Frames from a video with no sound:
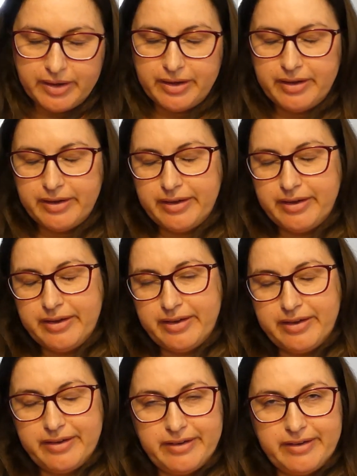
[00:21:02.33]

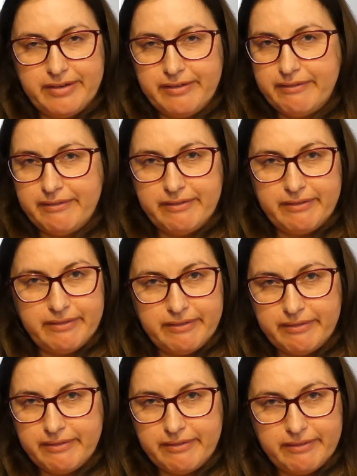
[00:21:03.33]

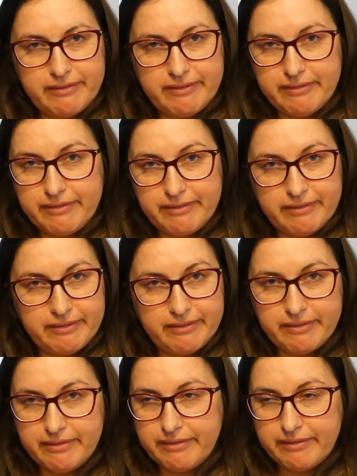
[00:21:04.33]

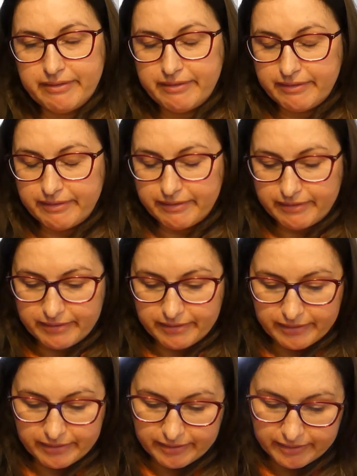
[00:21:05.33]

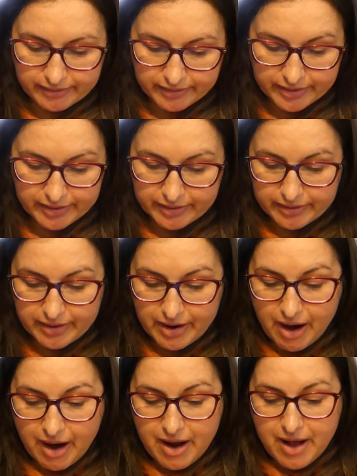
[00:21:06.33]

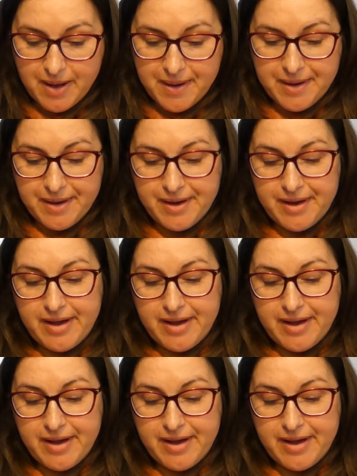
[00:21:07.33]
(silence)